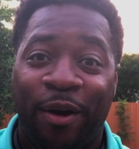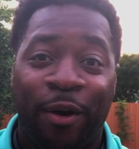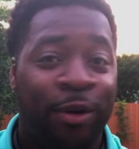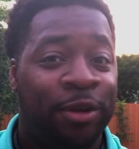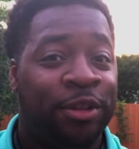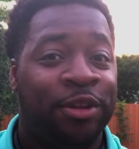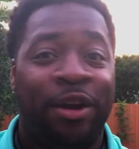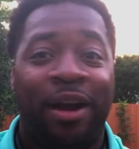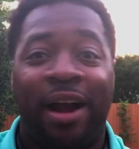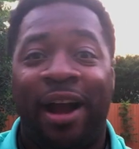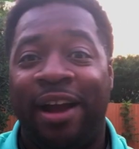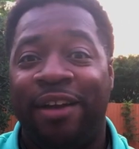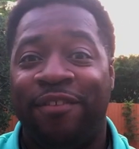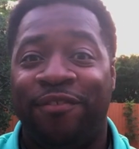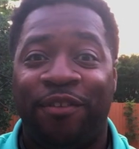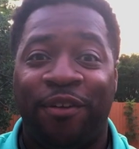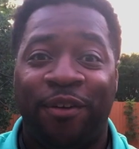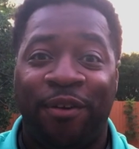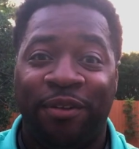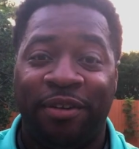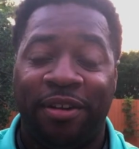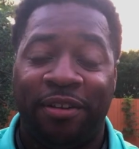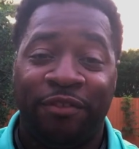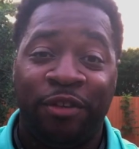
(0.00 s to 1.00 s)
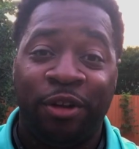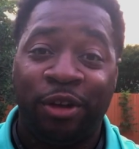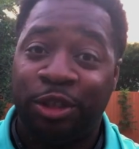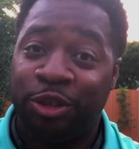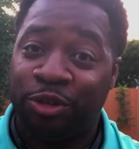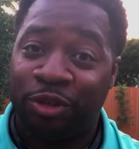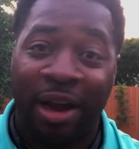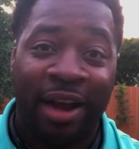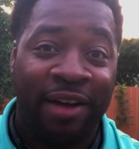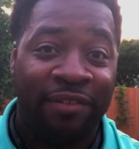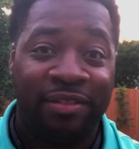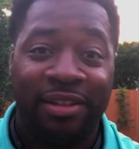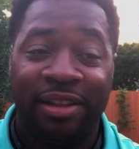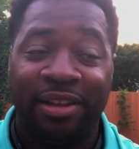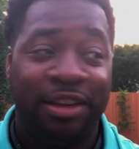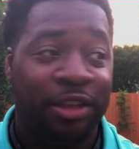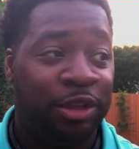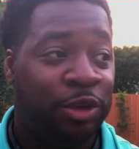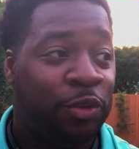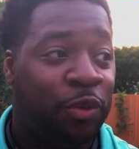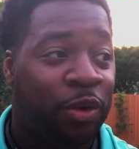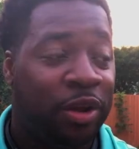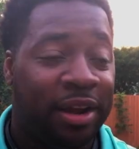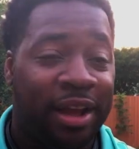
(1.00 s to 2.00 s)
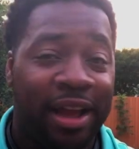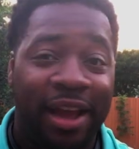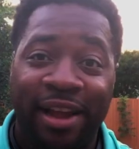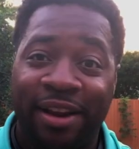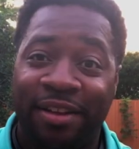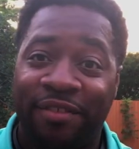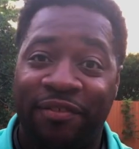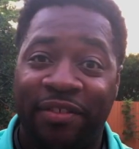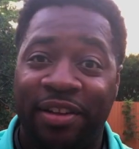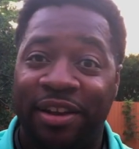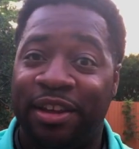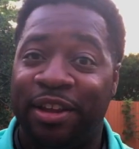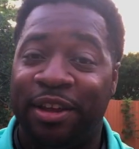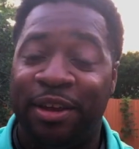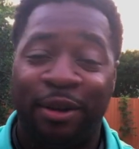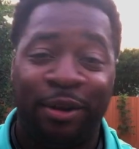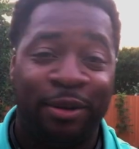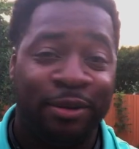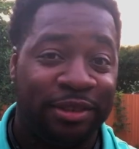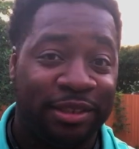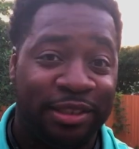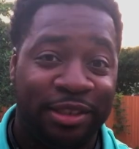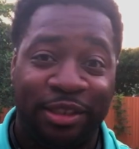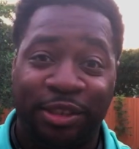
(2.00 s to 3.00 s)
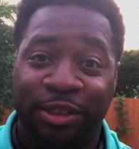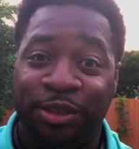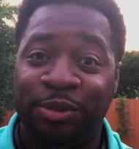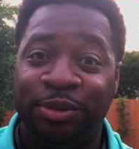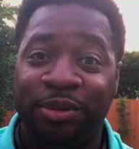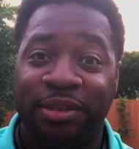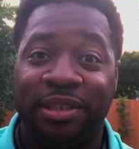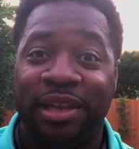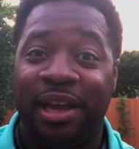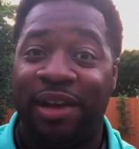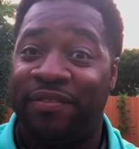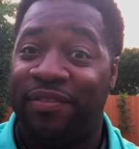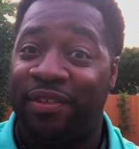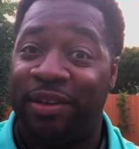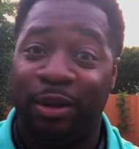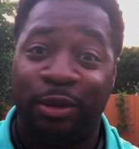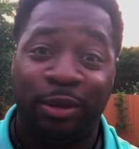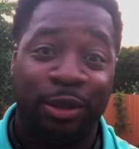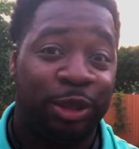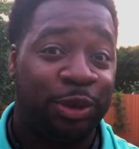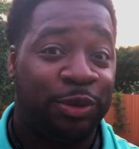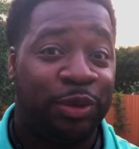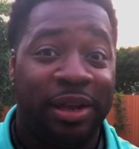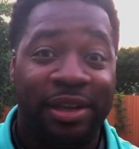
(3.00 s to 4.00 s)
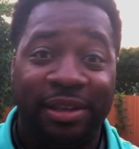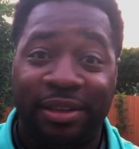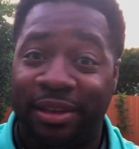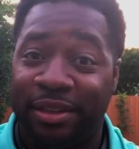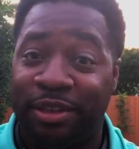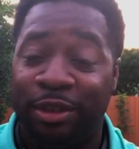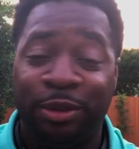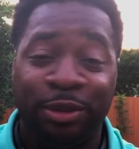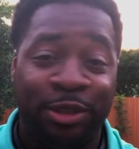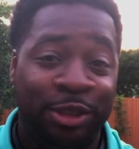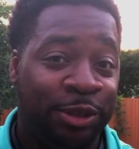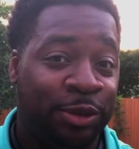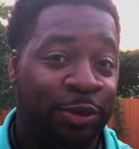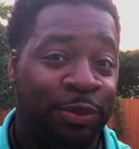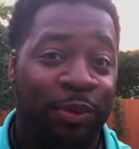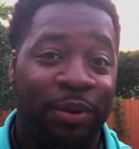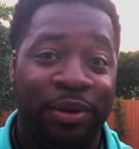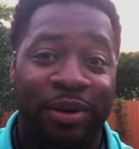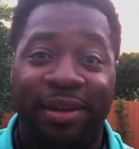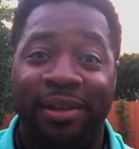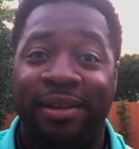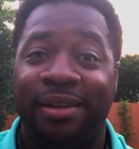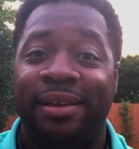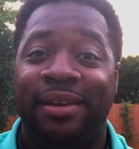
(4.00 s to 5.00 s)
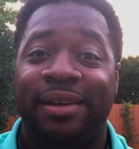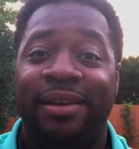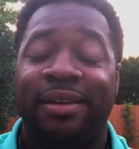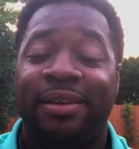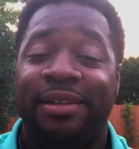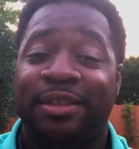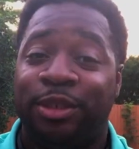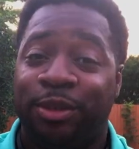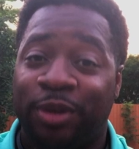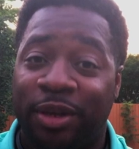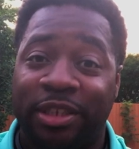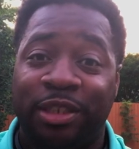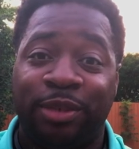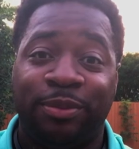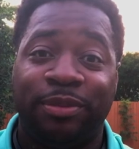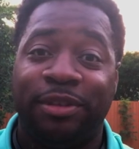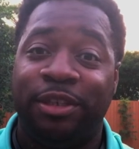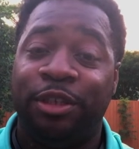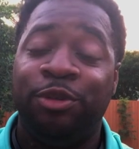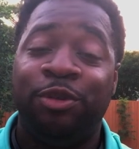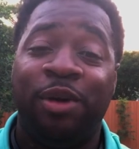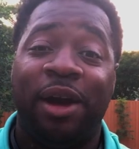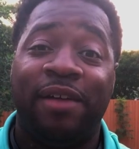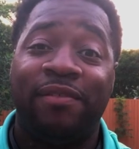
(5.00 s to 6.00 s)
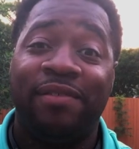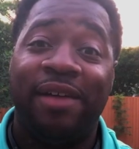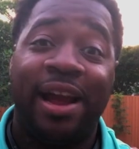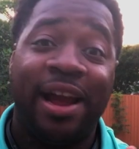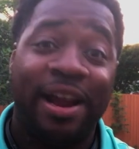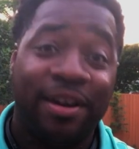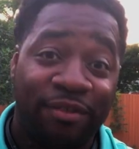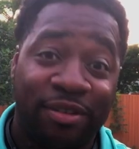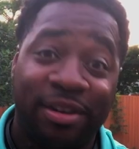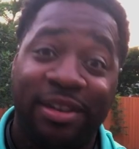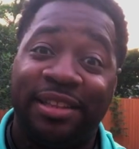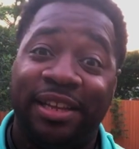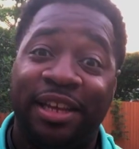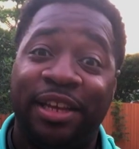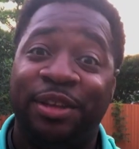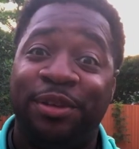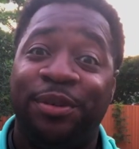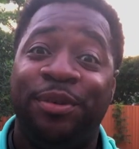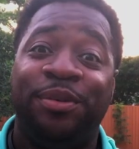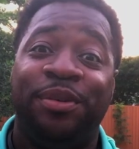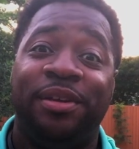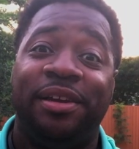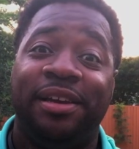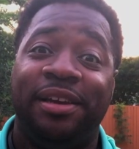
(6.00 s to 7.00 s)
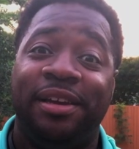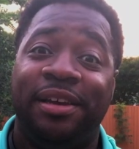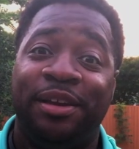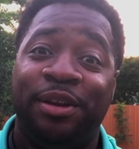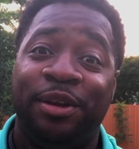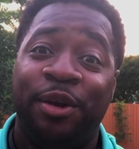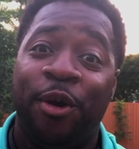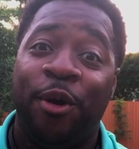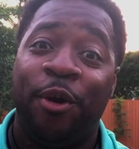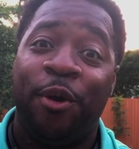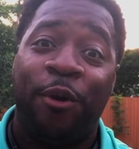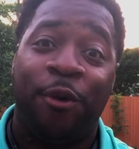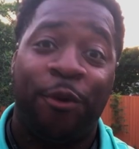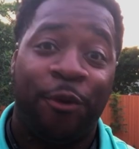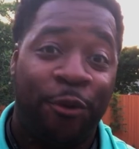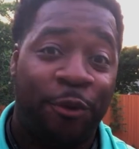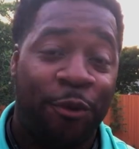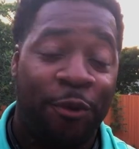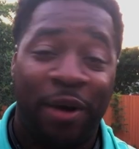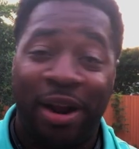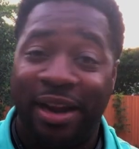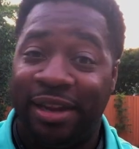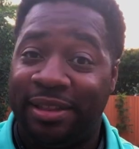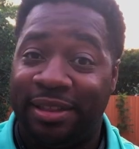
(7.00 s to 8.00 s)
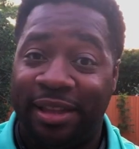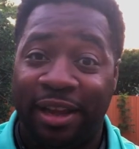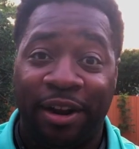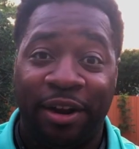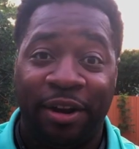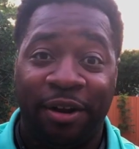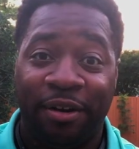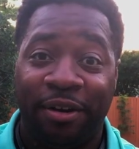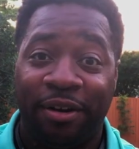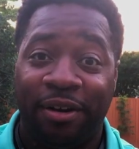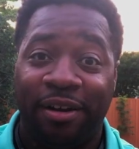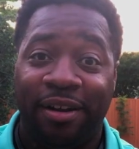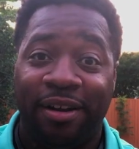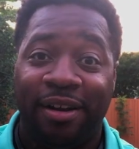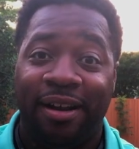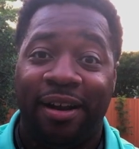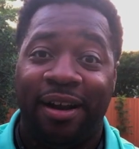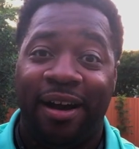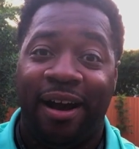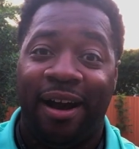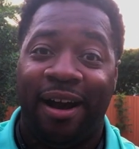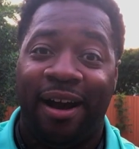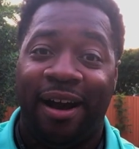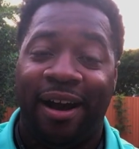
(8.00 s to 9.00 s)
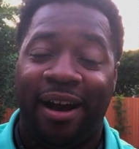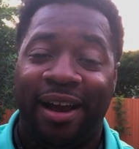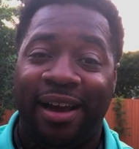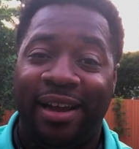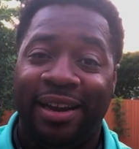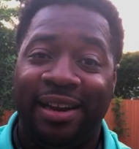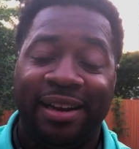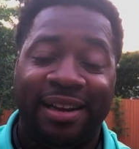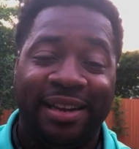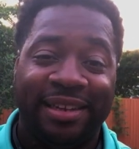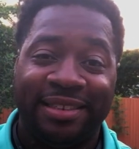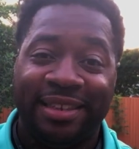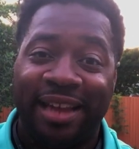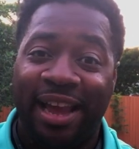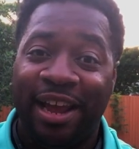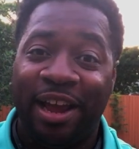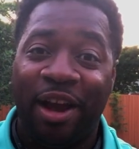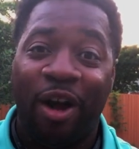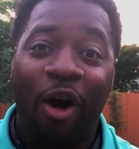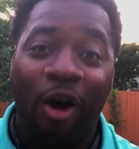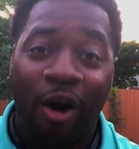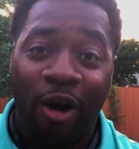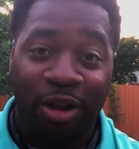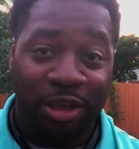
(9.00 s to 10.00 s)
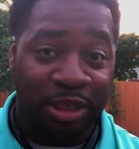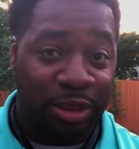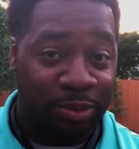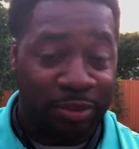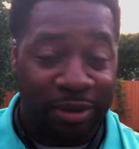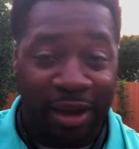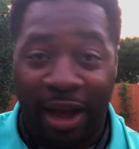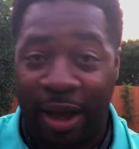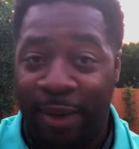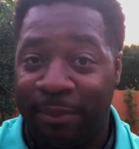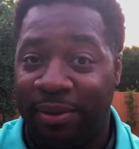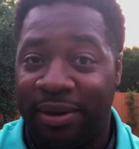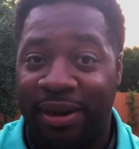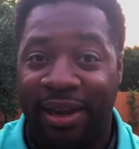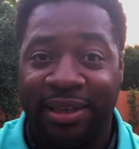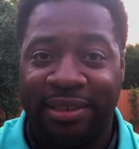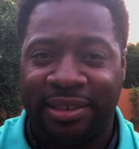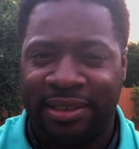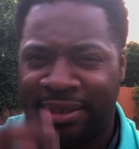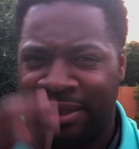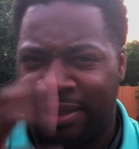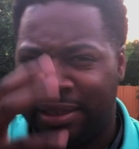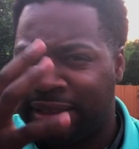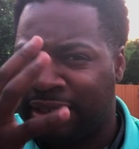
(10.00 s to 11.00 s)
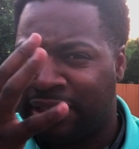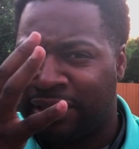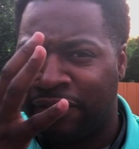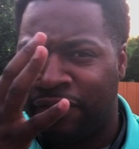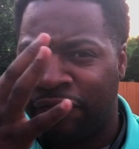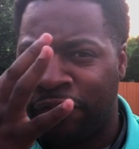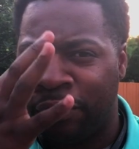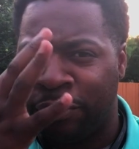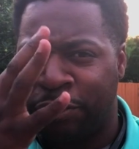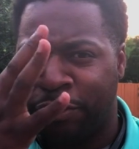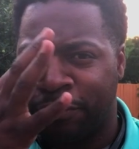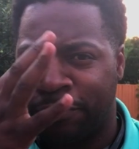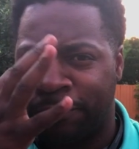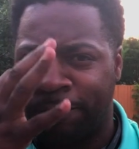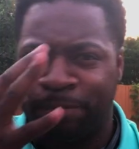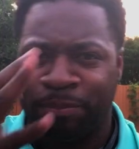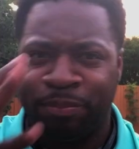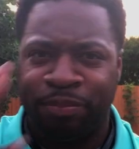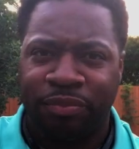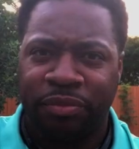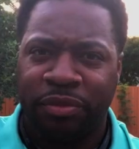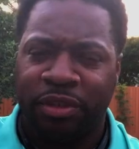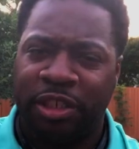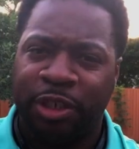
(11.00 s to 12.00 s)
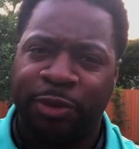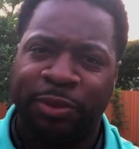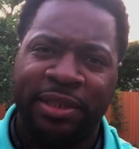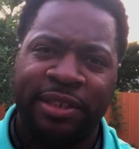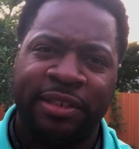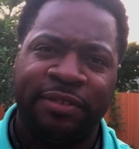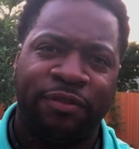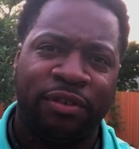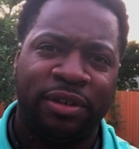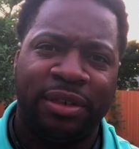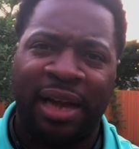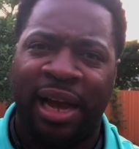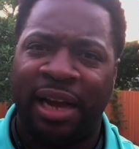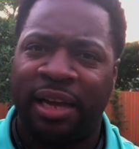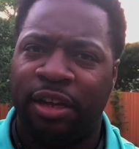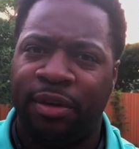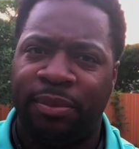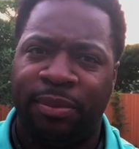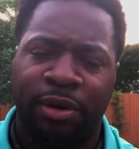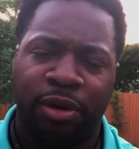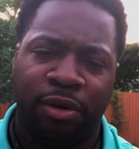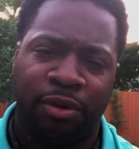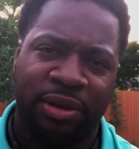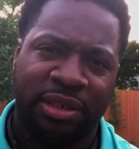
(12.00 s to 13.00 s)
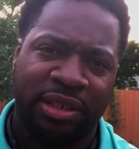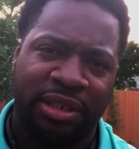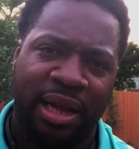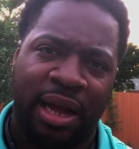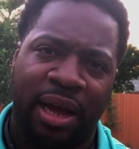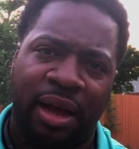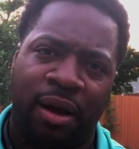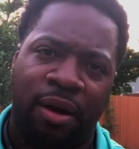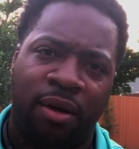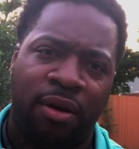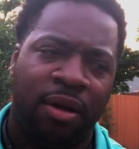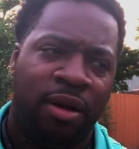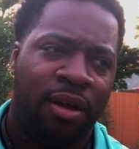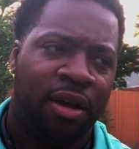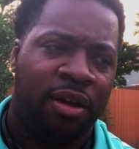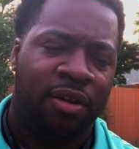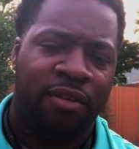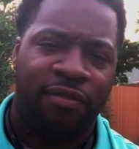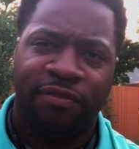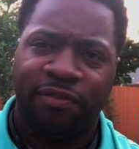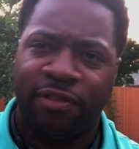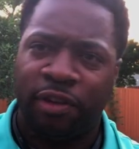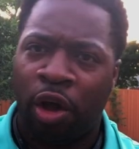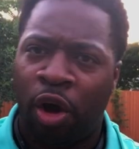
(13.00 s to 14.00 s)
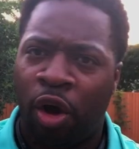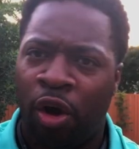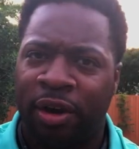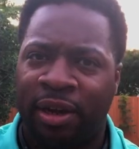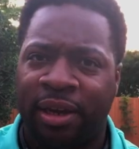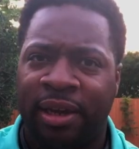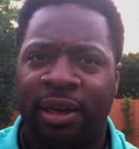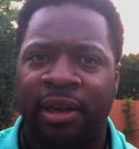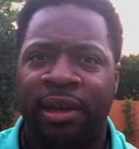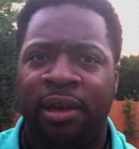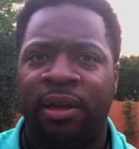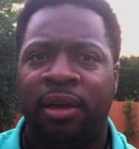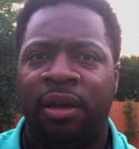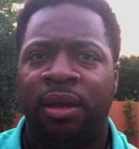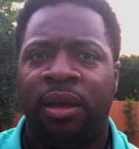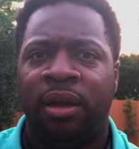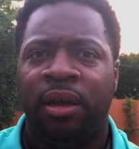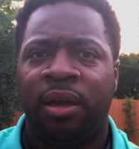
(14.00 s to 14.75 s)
on your iPhone. If you're traveling and you want to edit videos and shoot stuff and go straight to YouTube with it, trust me, you have everything you need right there. And it is an awesome combination. And it's the future, especially for documentary style, vlogging.